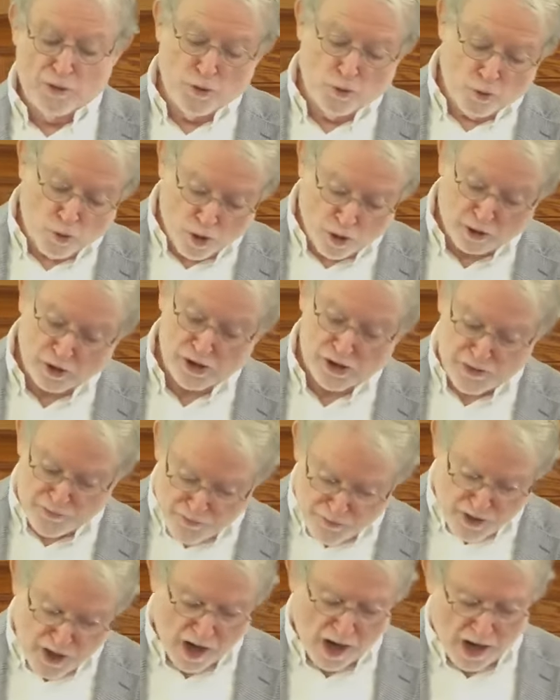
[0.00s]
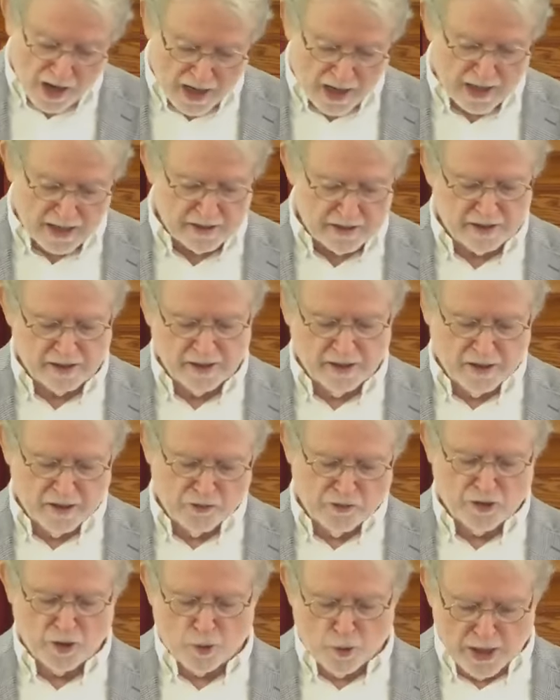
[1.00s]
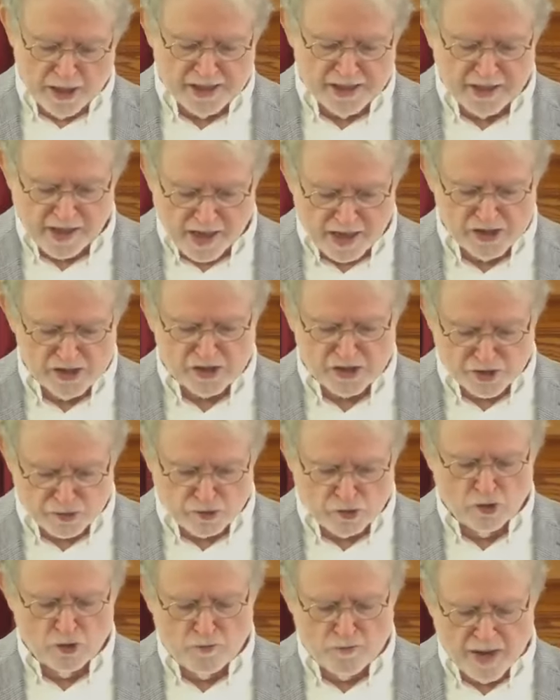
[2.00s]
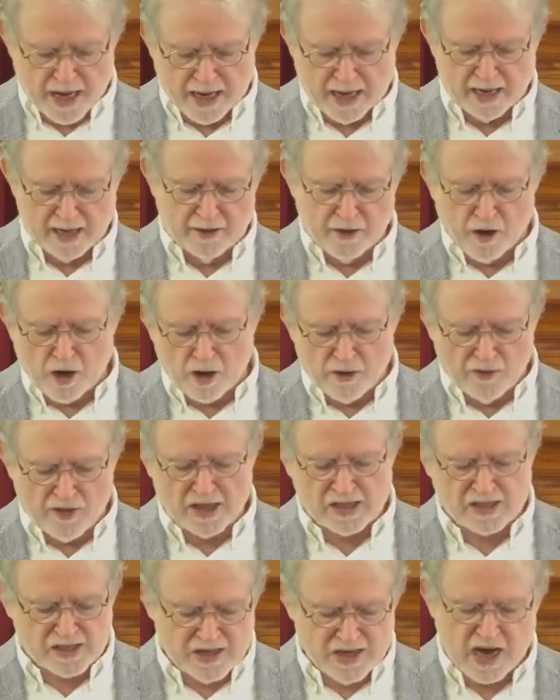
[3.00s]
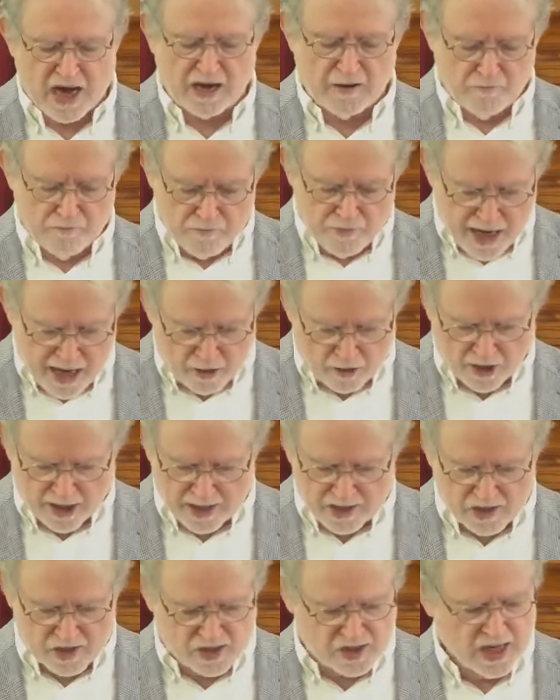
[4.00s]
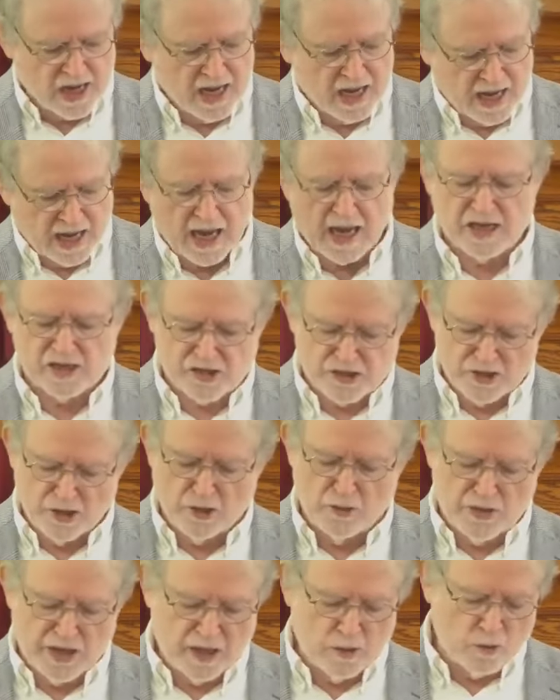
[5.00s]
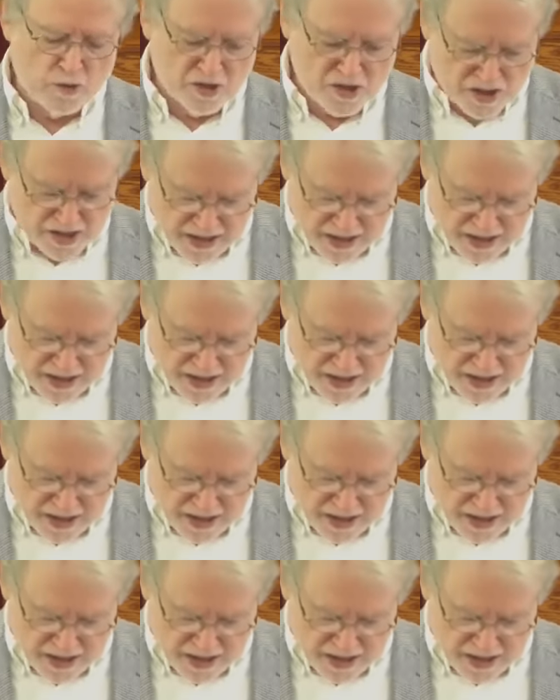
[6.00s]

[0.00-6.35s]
The works of God, though he does through man, are thus not merits, as though they were